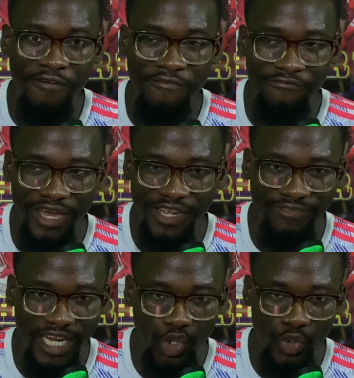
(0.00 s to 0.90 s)
very,
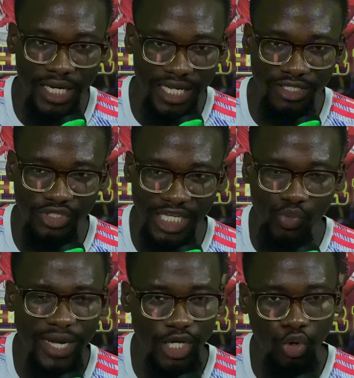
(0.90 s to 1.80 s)
very quickly so that
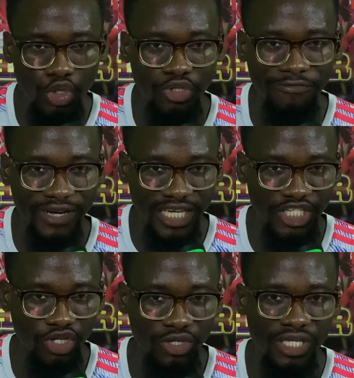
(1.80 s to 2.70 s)
when he goes on
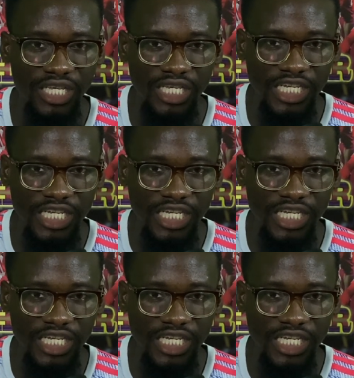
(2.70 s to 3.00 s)
vacation,